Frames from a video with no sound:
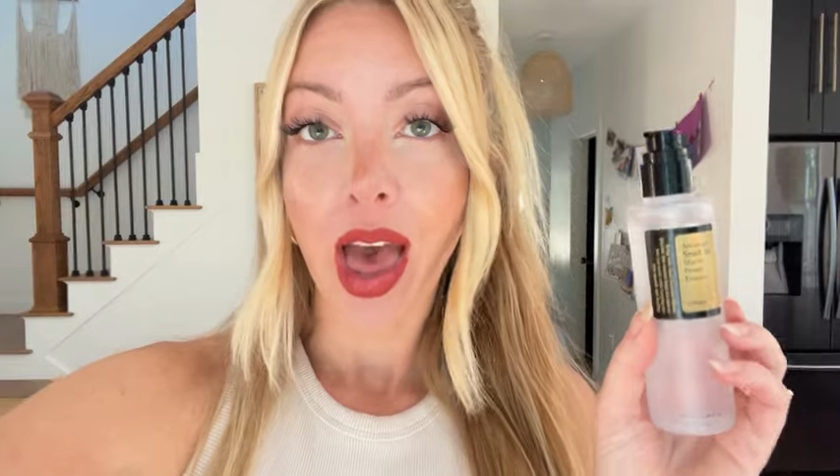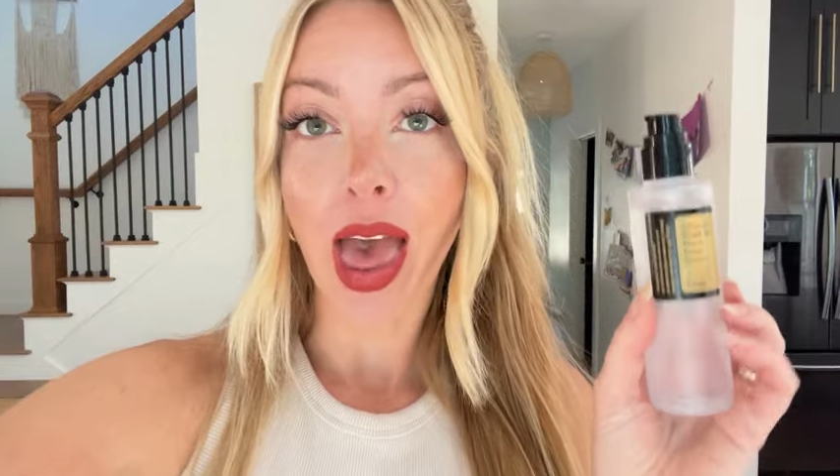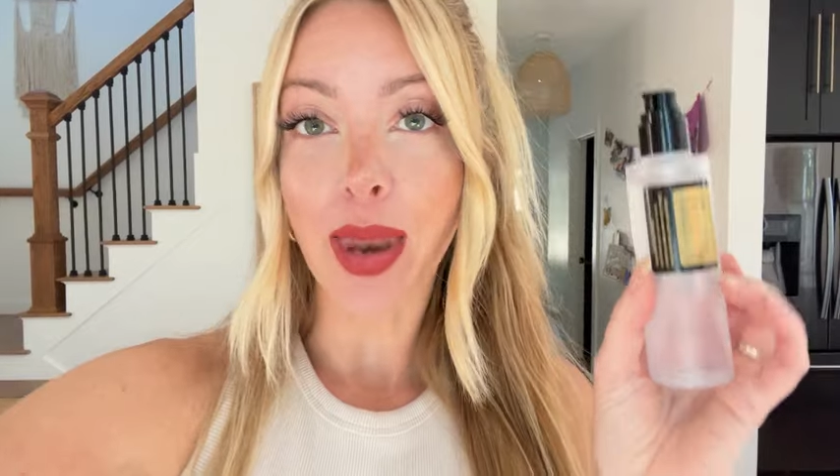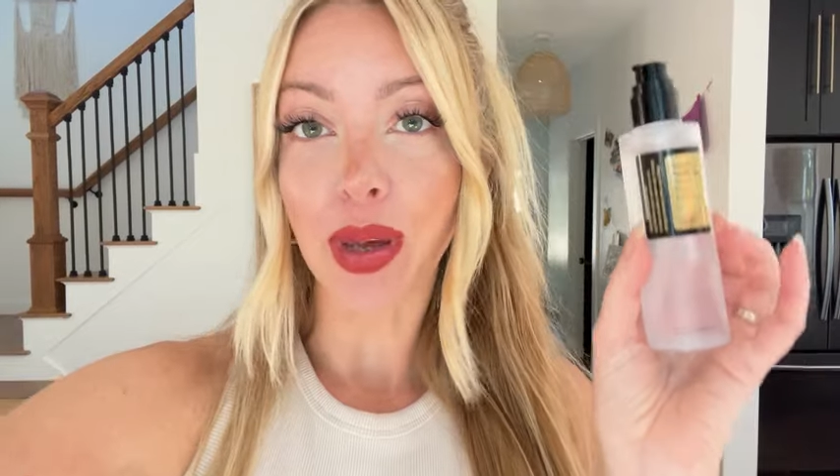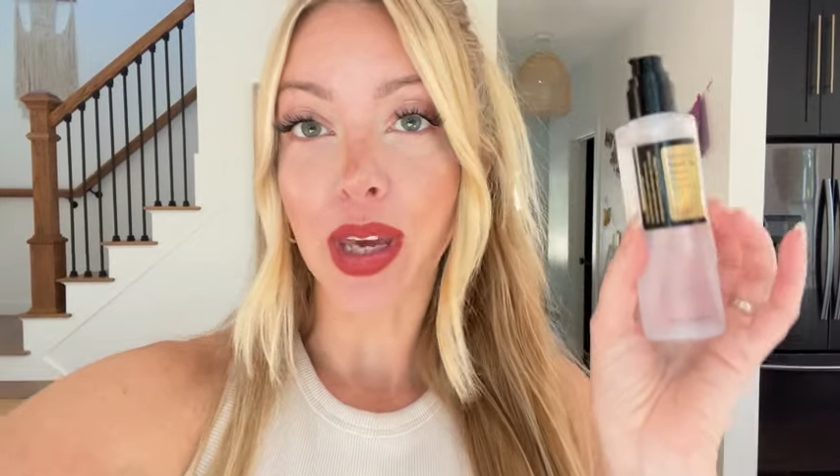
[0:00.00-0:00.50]

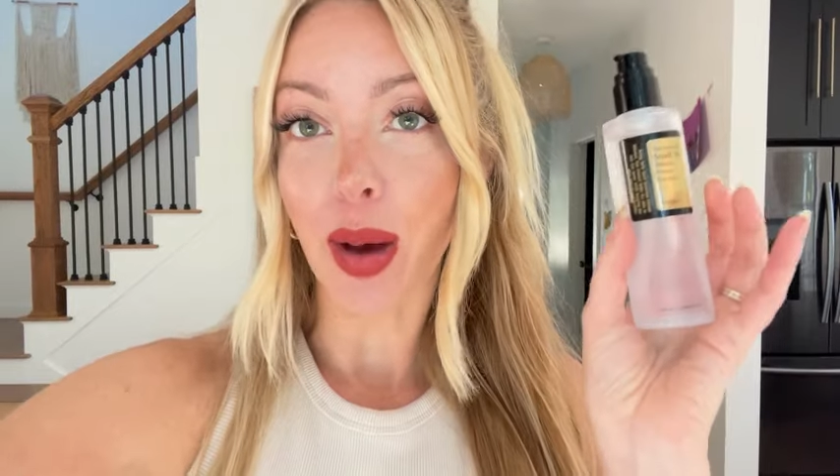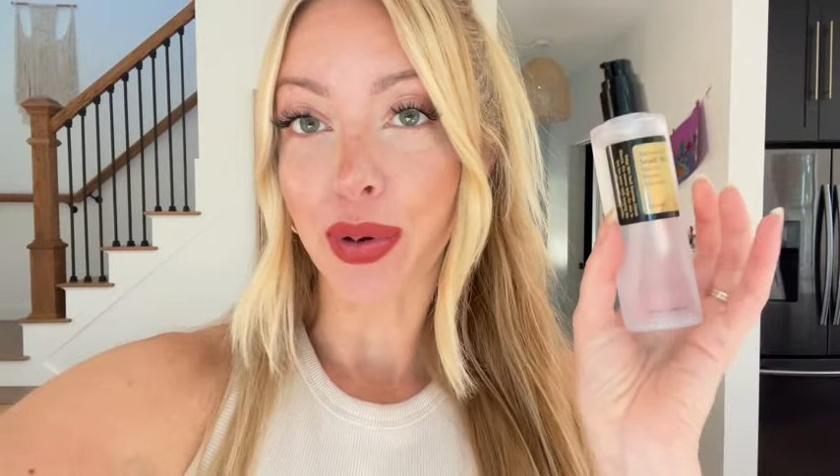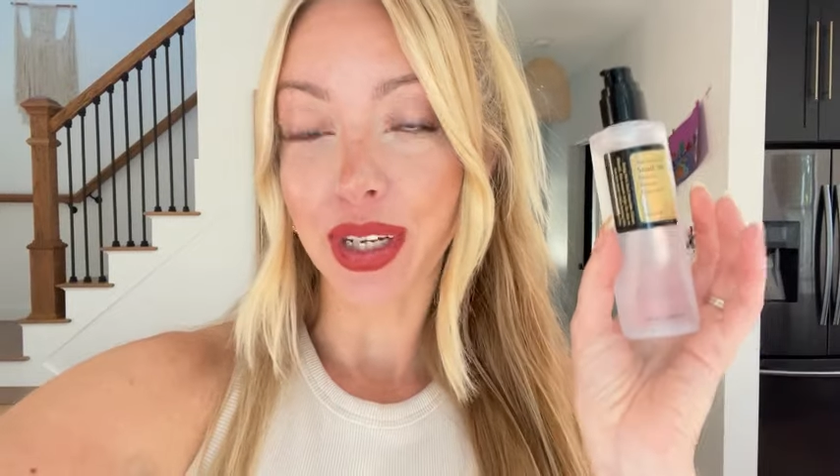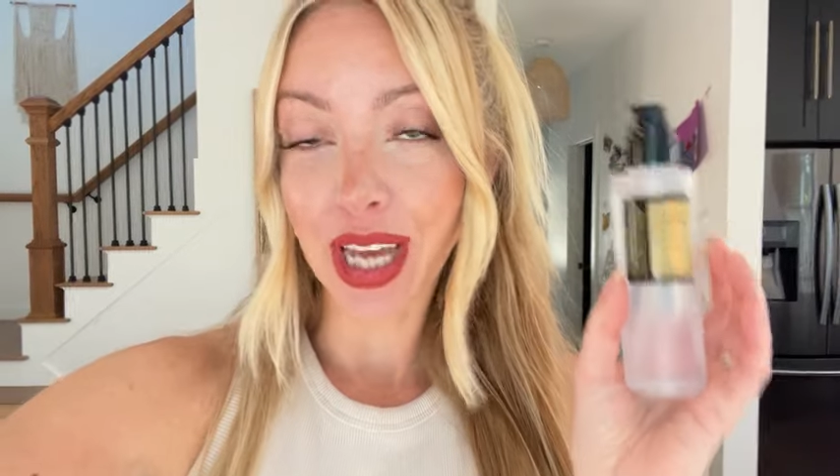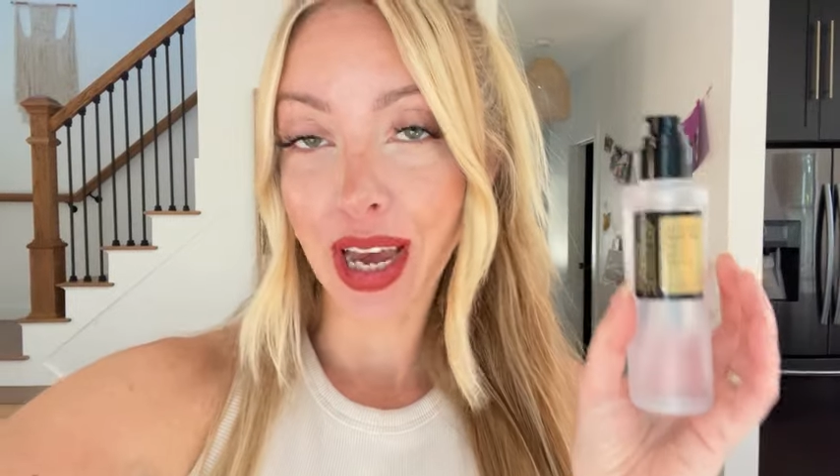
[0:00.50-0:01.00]
and me a couple
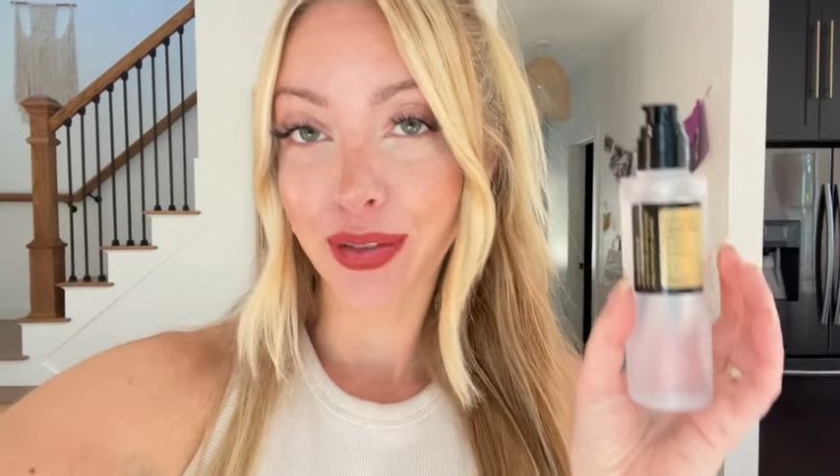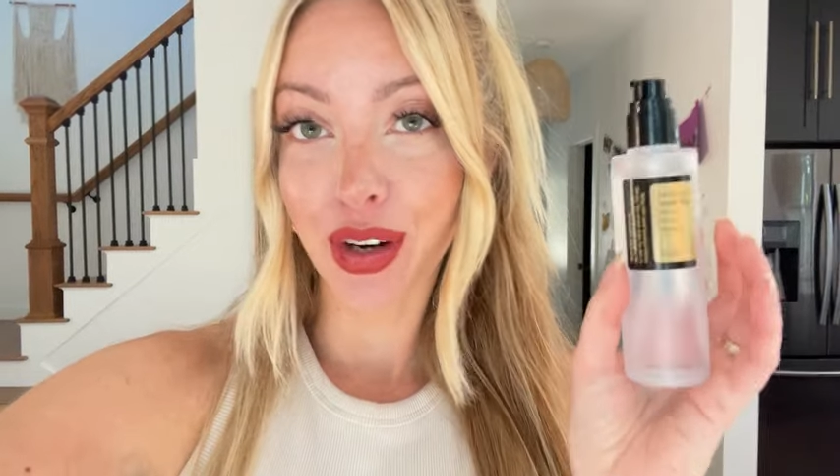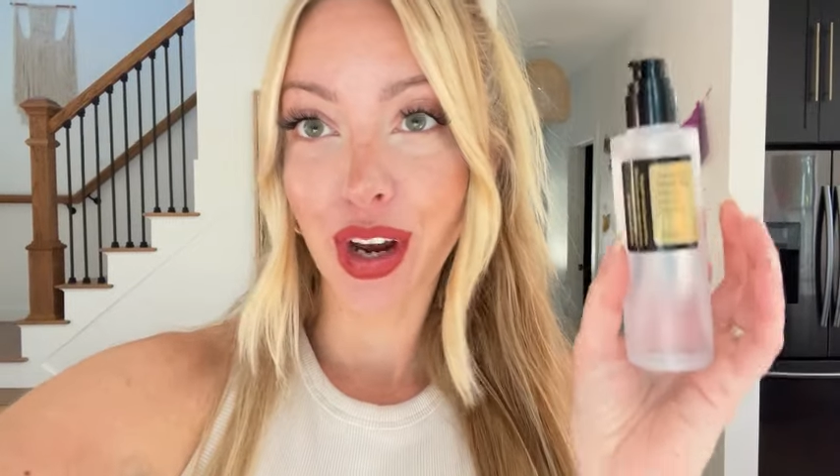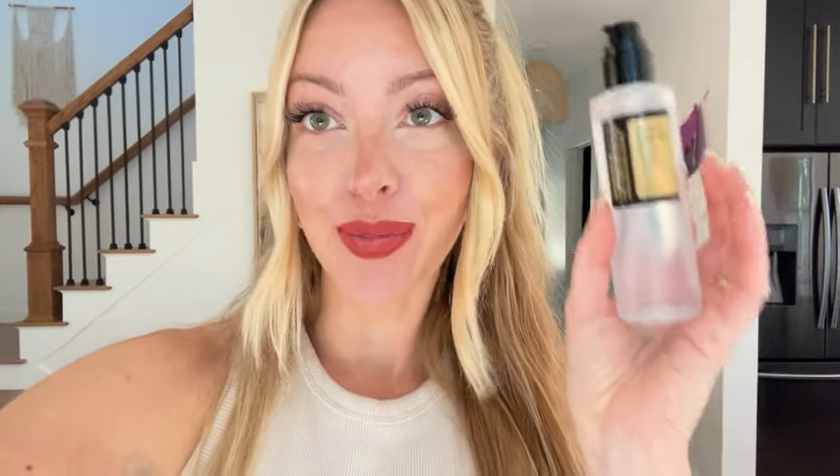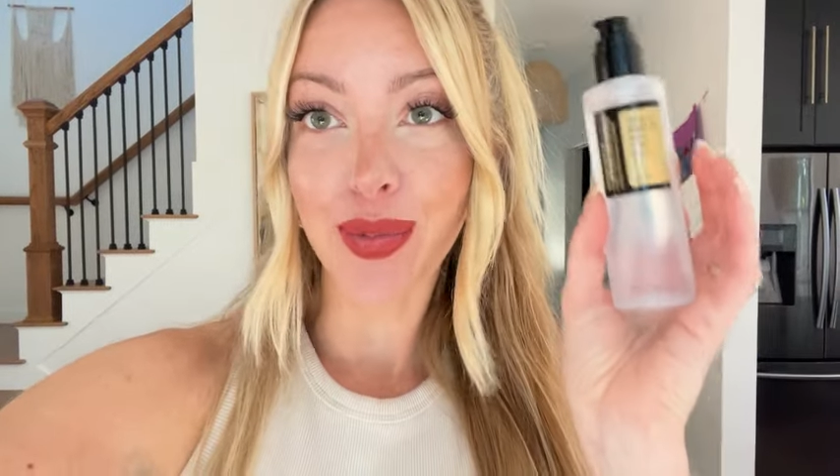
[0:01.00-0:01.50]
days after
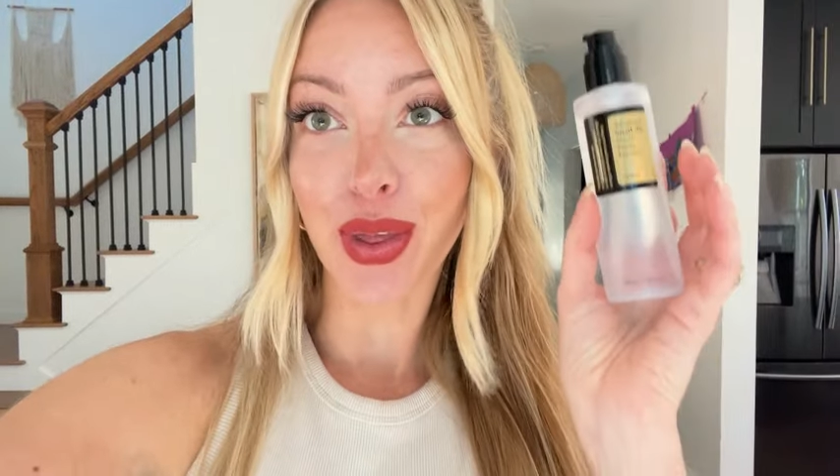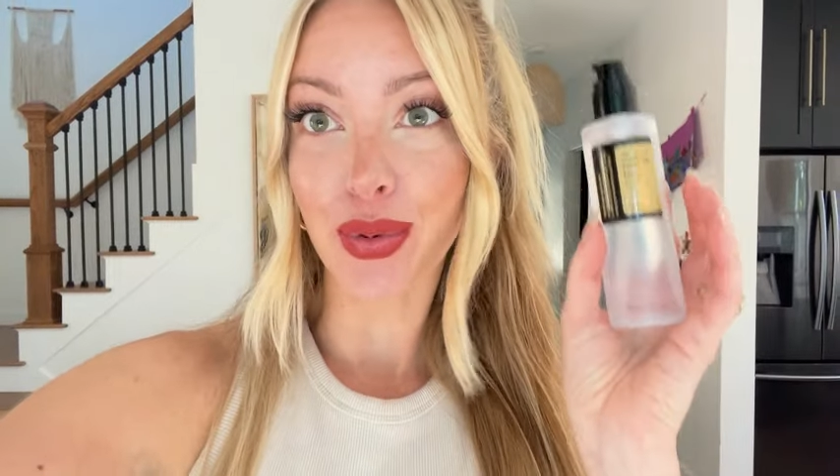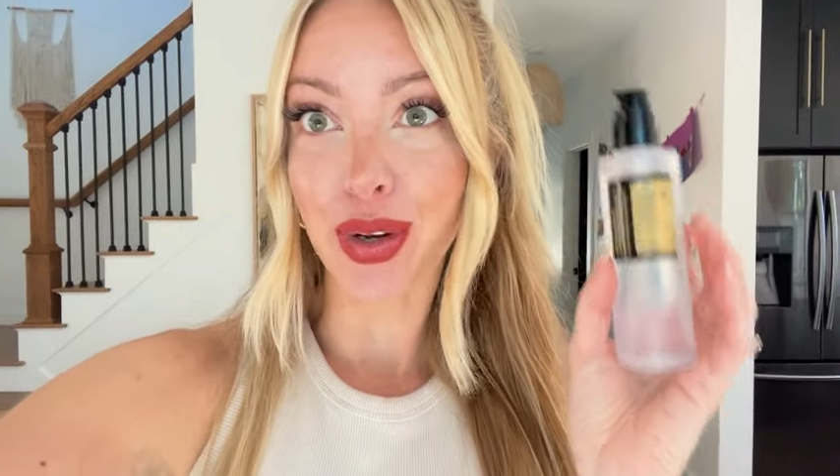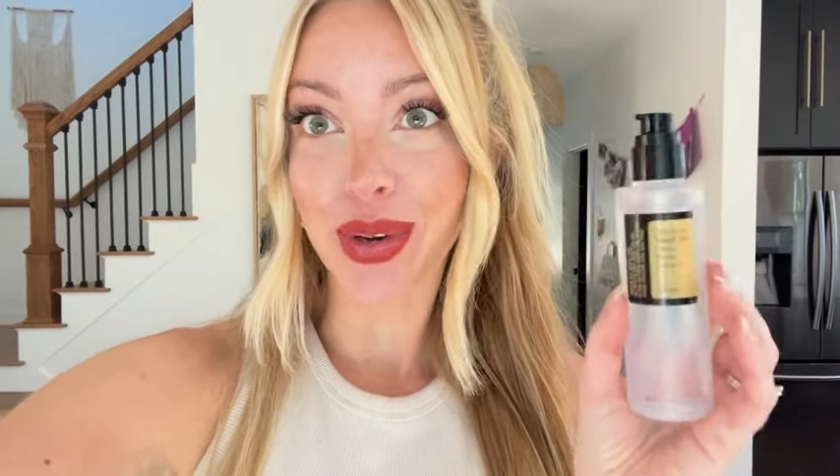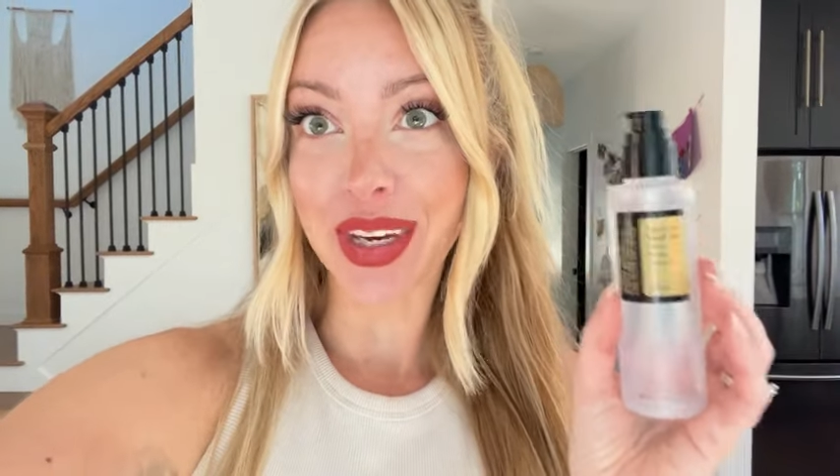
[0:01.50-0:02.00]
and me
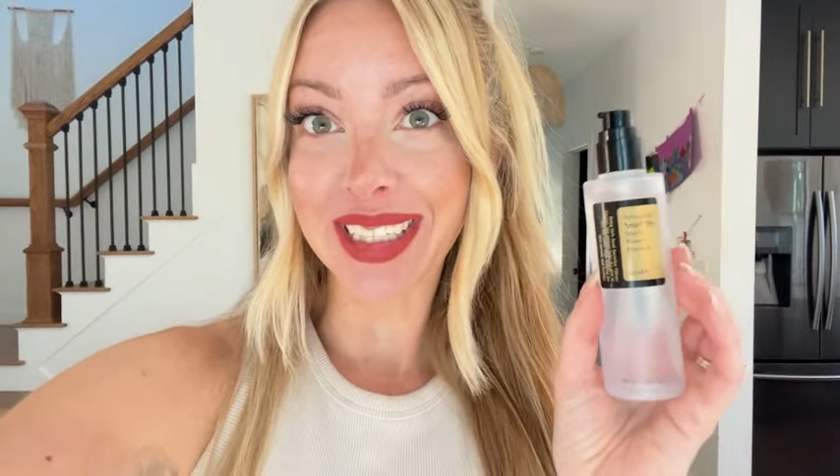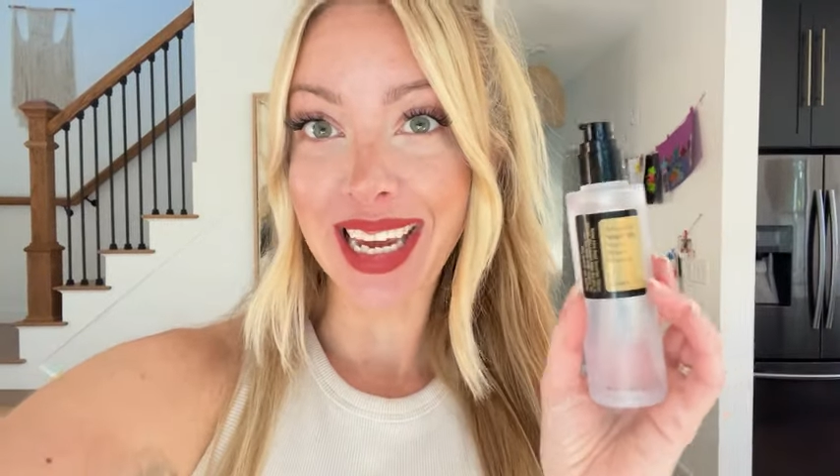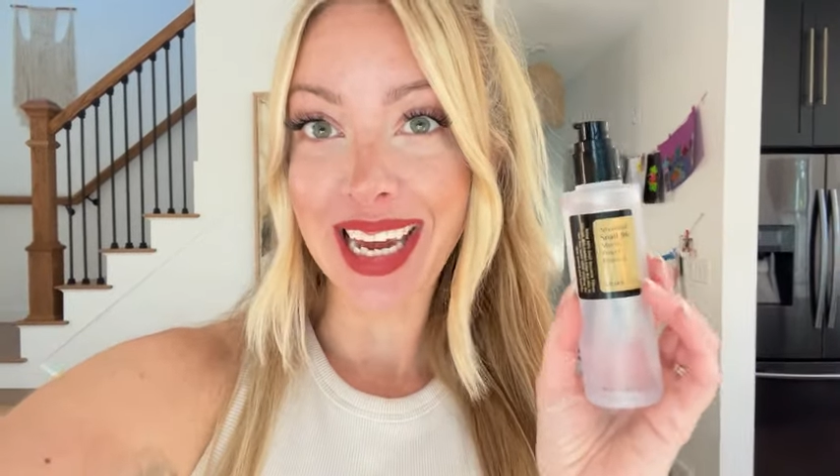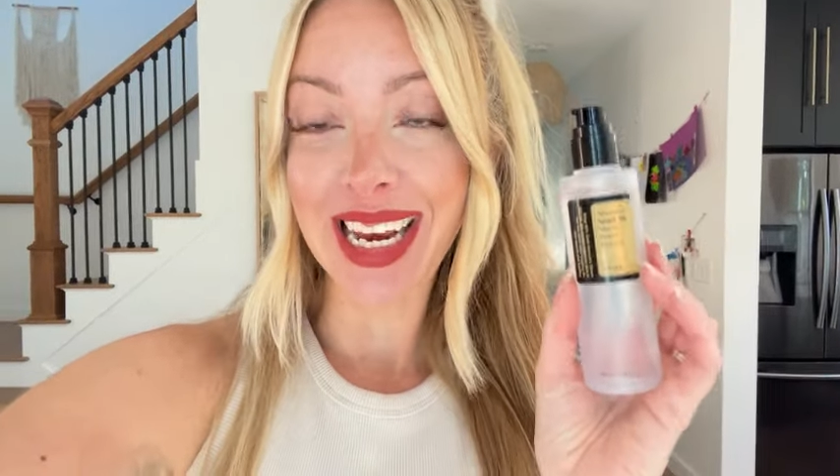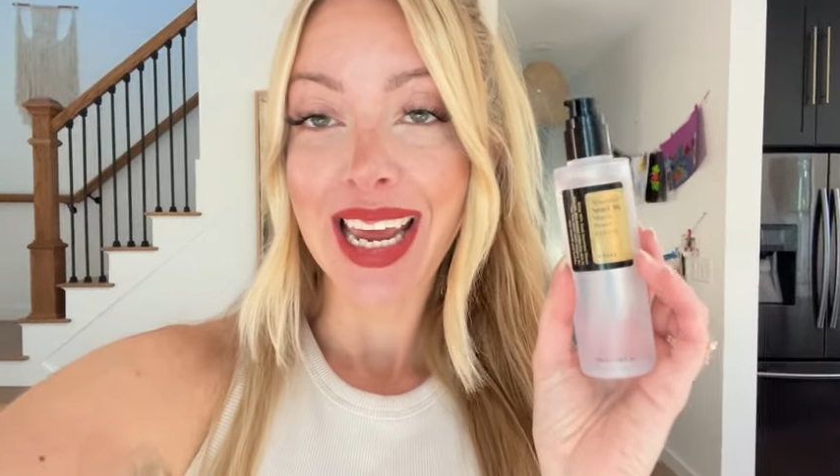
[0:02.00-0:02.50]
three weeks
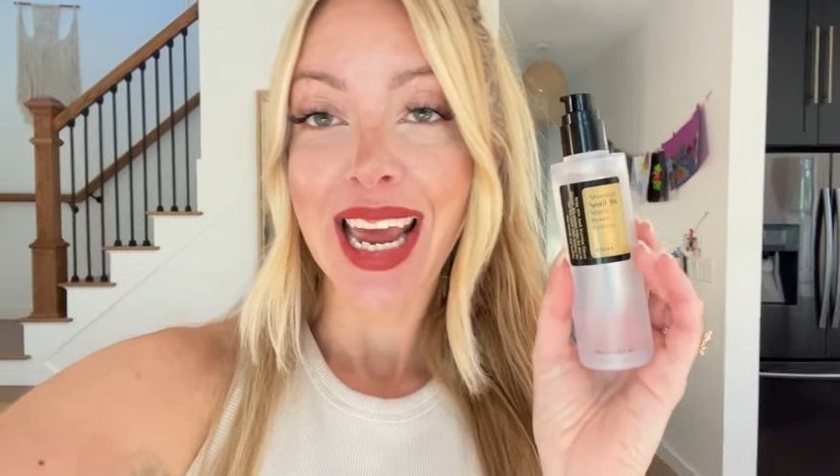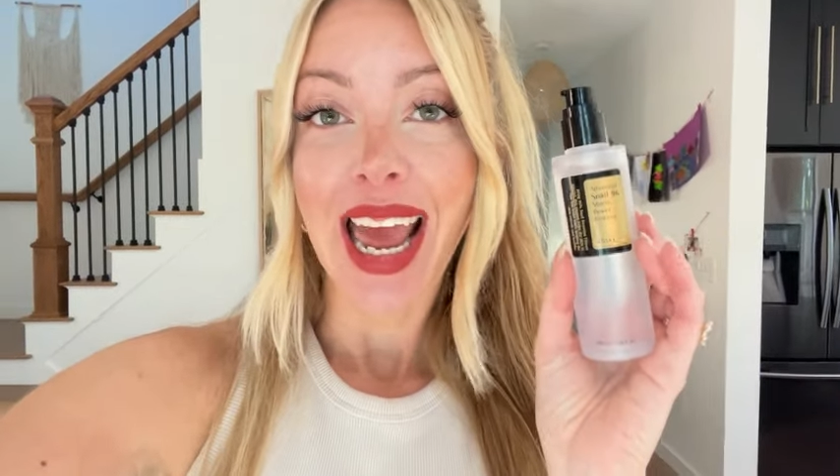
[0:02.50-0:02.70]
in.